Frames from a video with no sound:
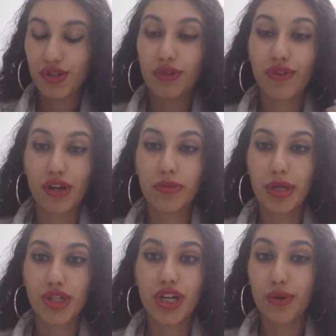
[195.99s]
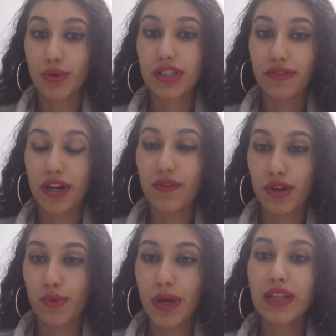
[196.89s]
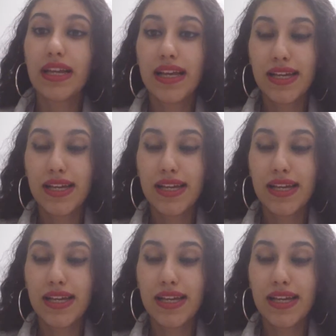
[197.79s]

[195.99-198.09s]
so if you're on a budget, it works very, very well.